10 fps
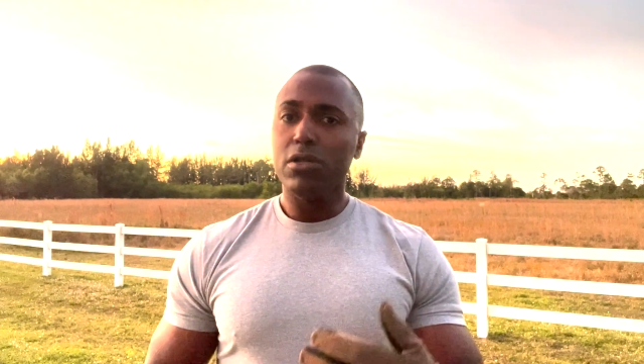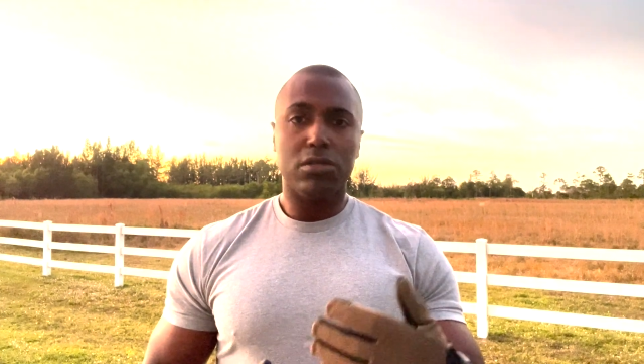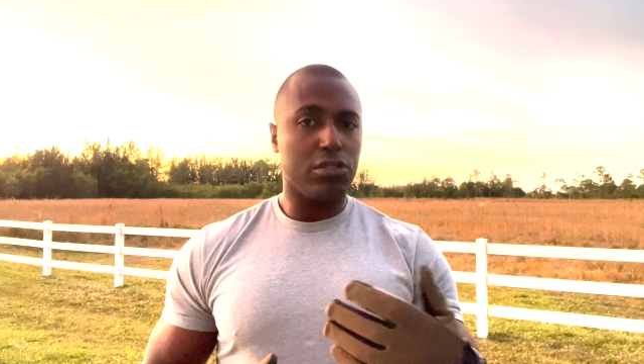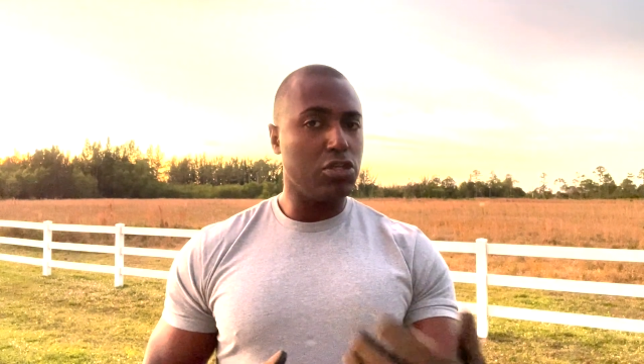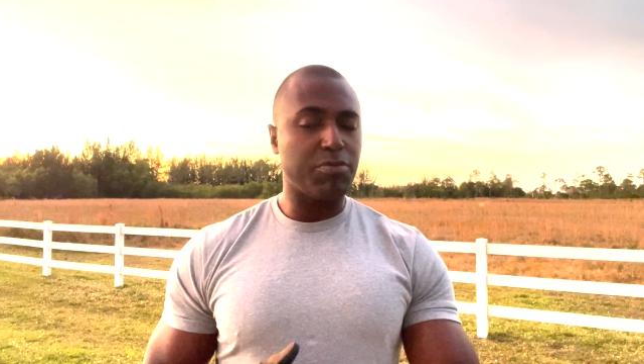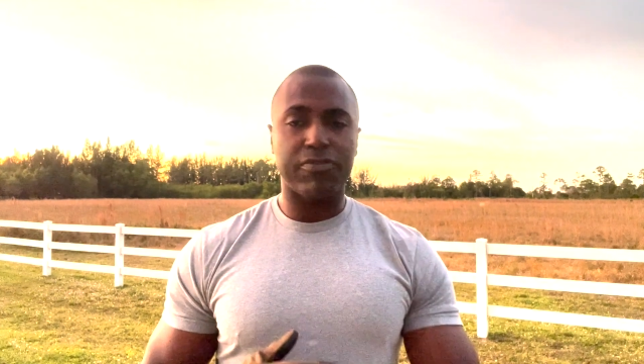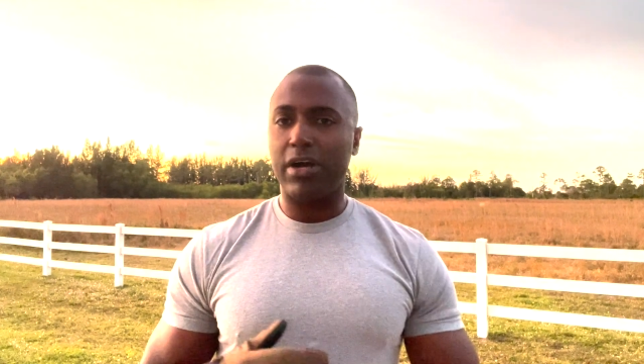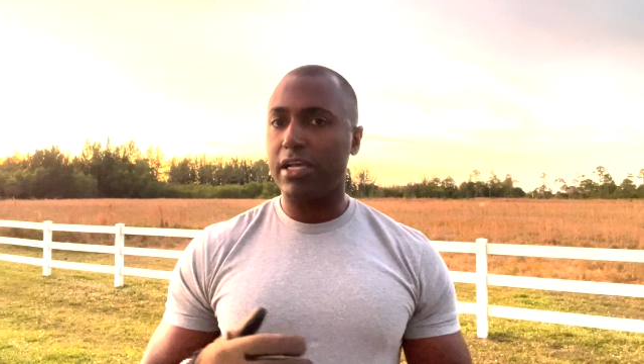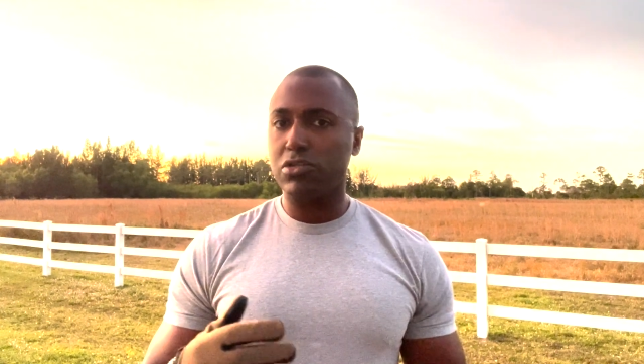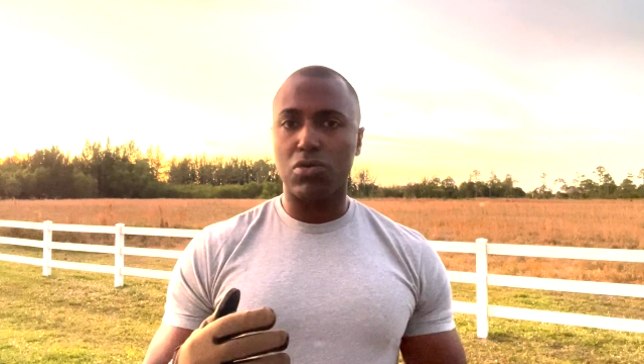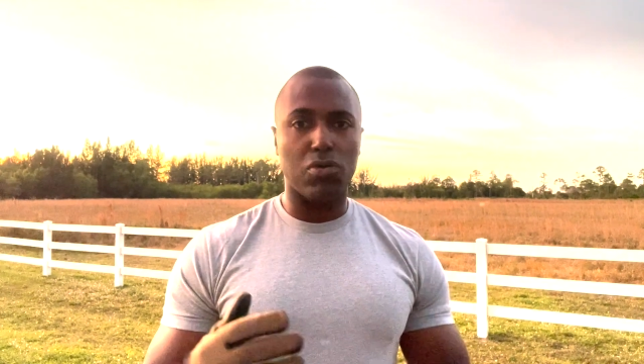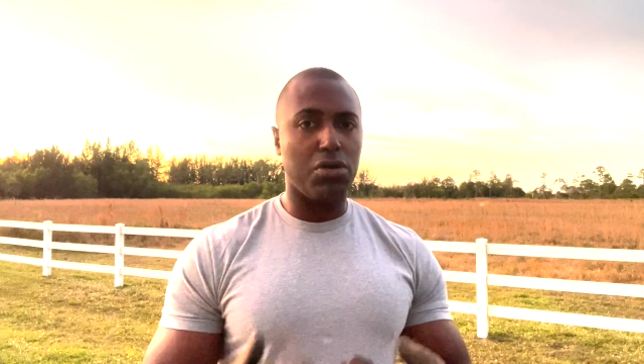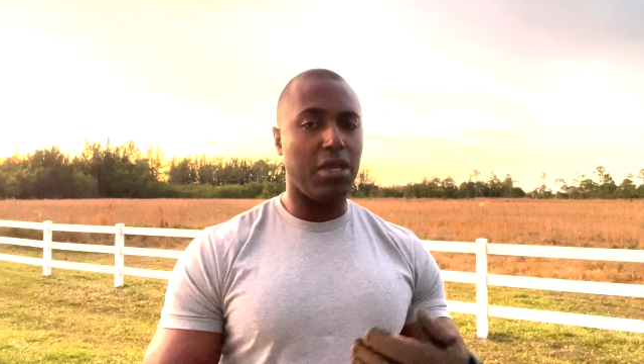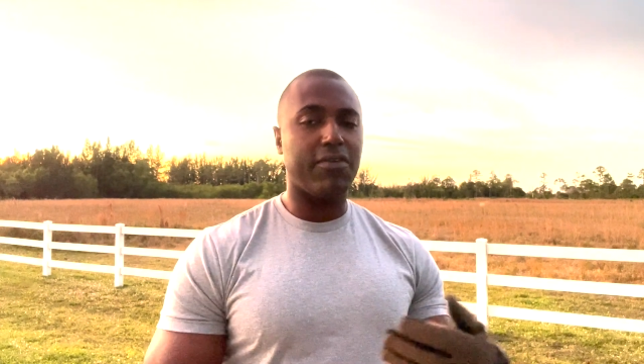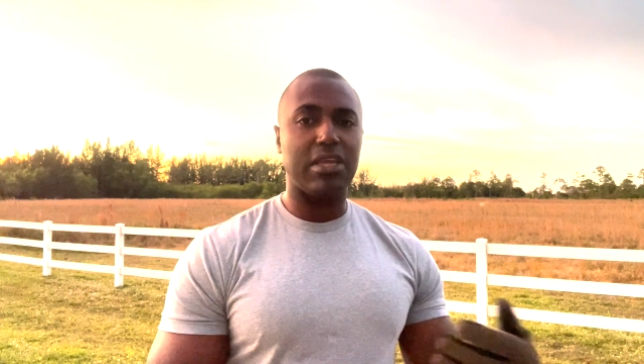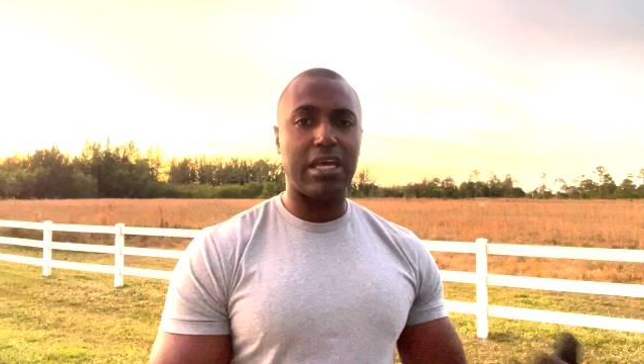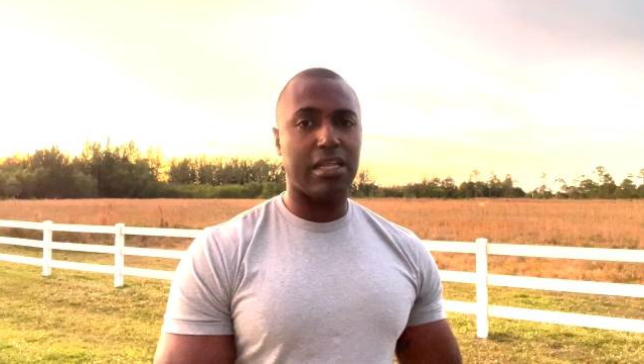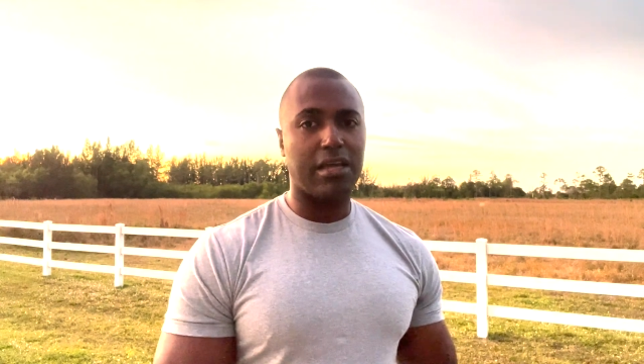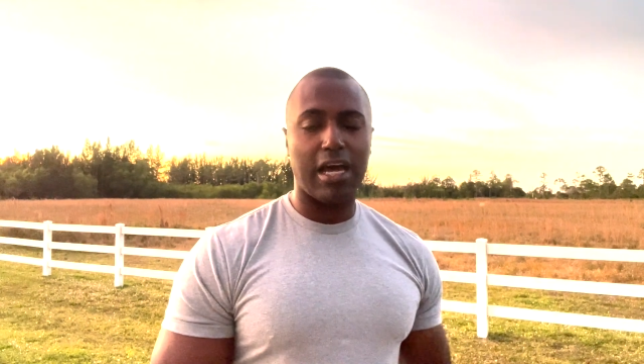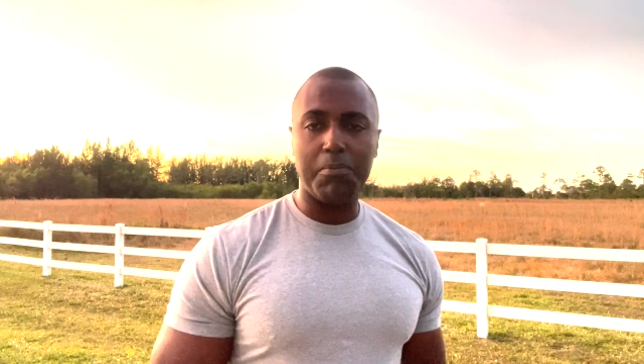to a supervisor or you have to get
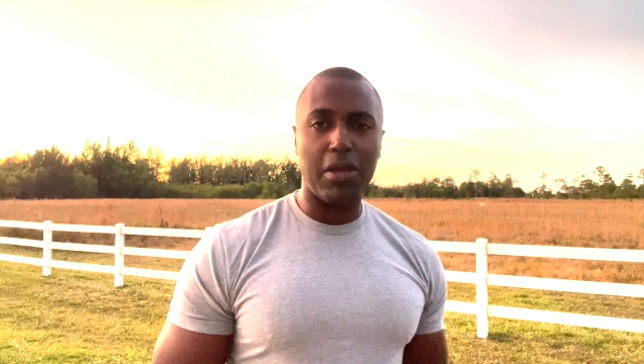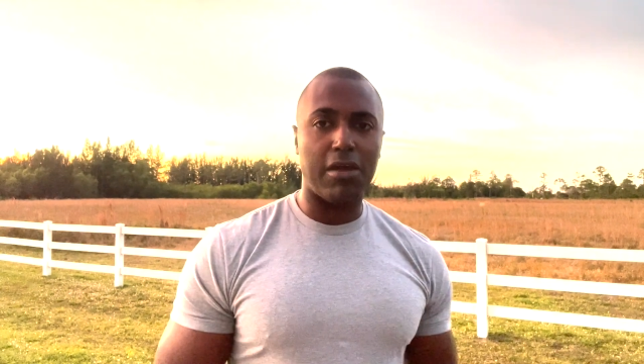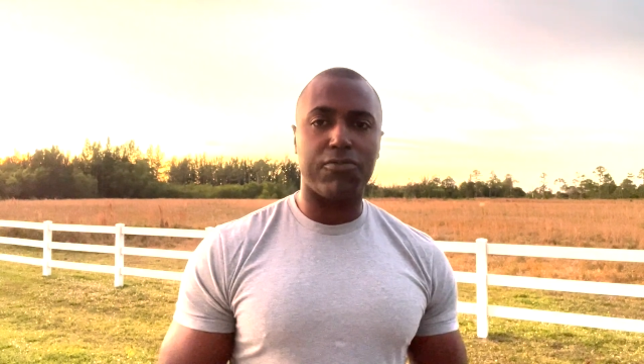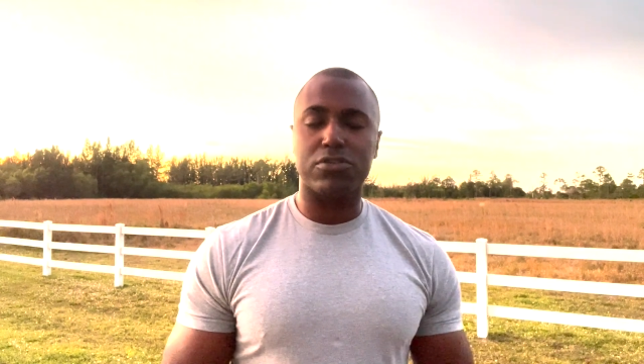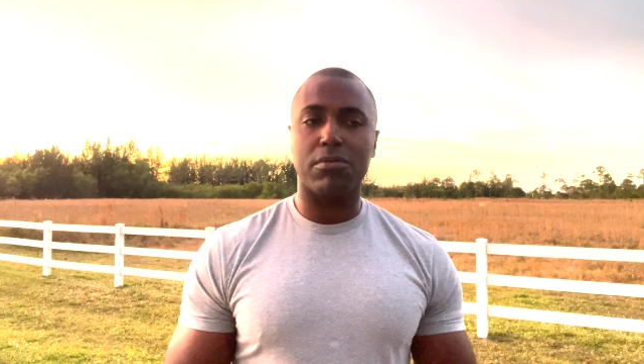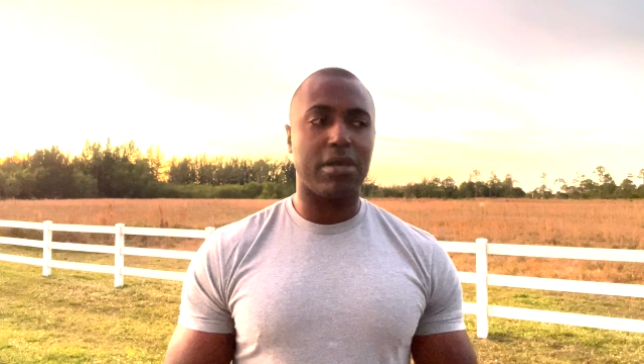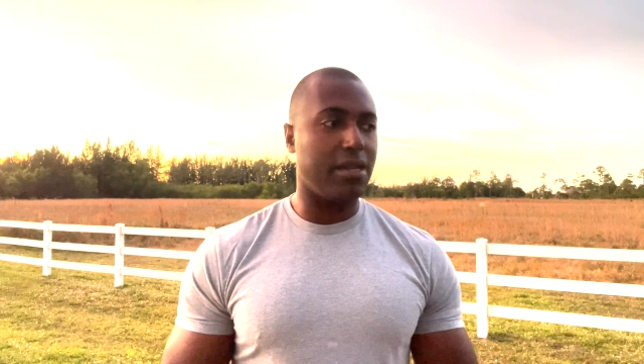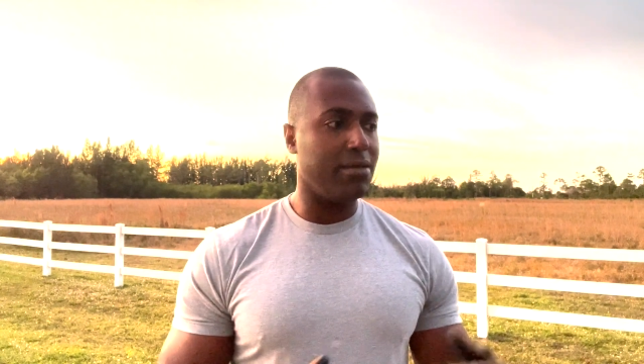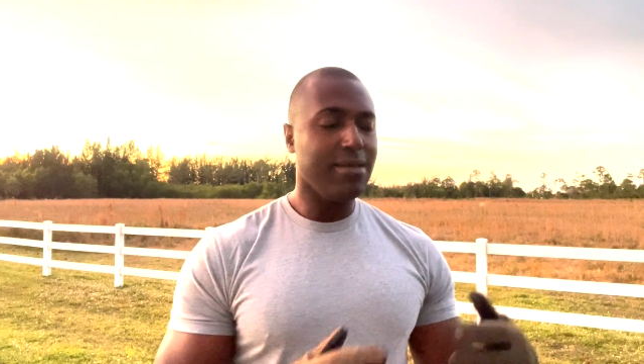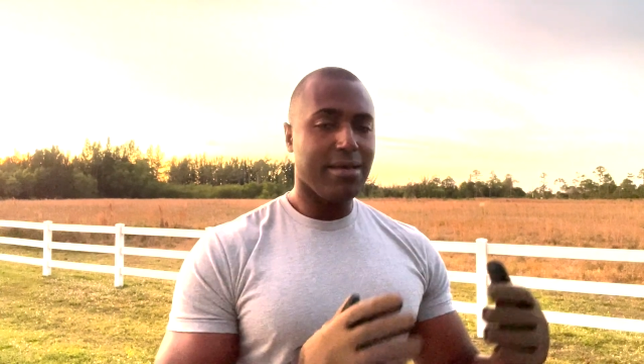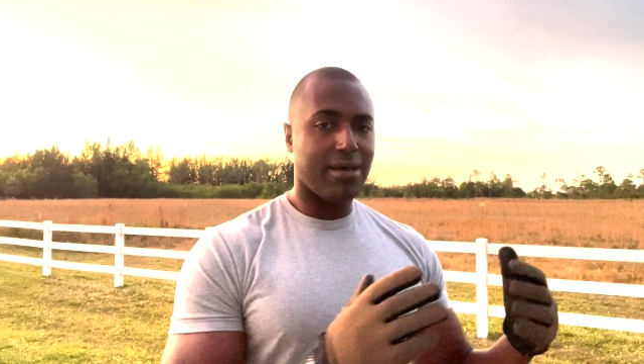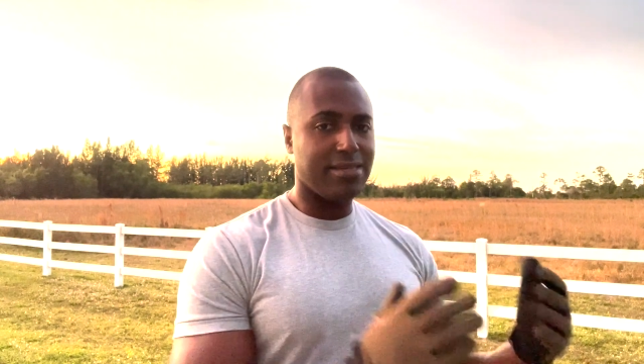on the iPad for some kind of uh,